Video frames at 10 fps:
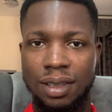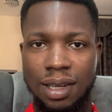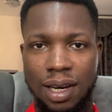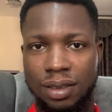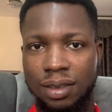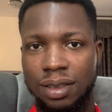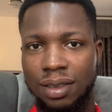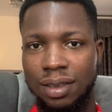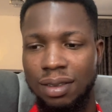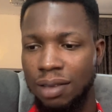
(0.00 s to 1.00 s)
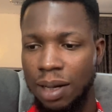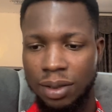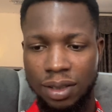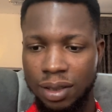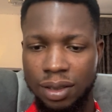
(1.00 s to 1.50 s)
Yes,
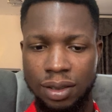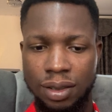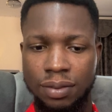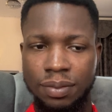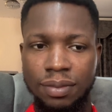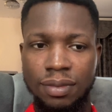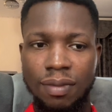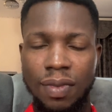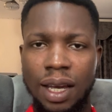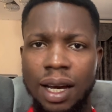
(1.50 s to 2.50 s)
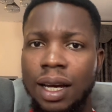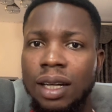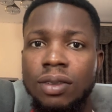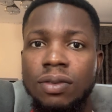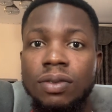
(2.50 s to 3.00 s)
absolutely nothing. I
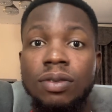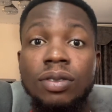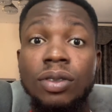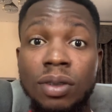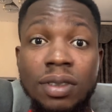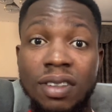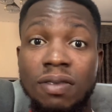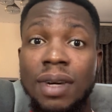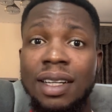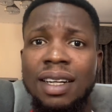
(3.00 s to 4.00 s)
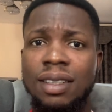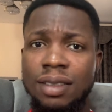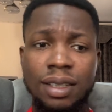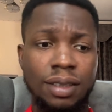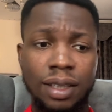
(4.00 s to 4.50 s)
heard of stories of men that
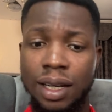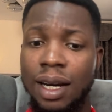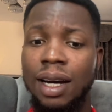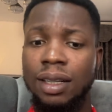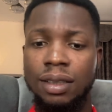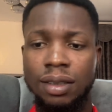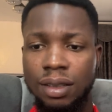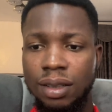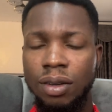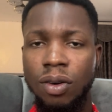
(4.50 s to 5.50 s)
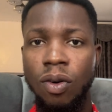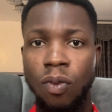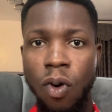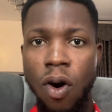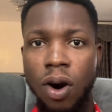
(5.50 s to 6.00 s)
they can
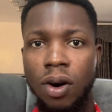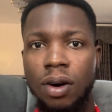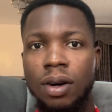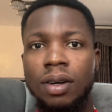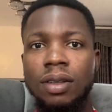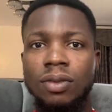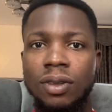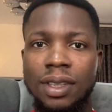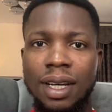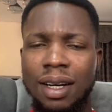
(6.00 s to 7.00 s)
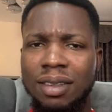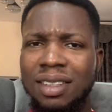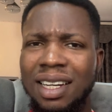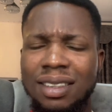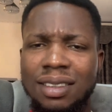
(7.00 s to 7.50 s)
walk on water. I was
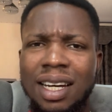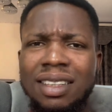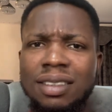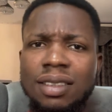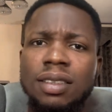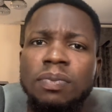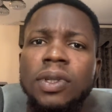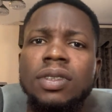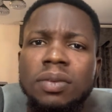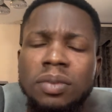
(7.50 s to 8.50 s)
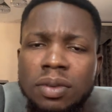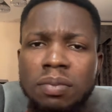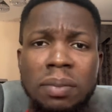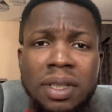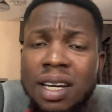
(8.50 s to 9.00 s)
like, are these things possible?
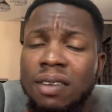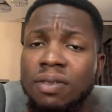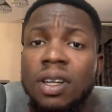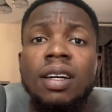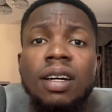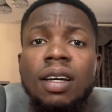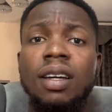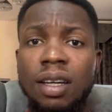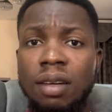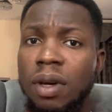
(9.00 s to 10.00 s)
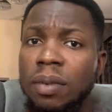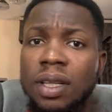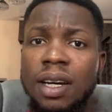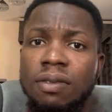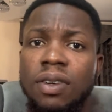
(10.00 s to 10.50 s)
Maybe they are fake. Maybe
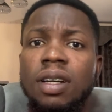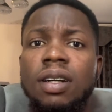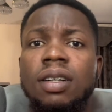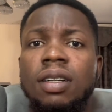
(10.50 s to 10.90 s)
they are fake.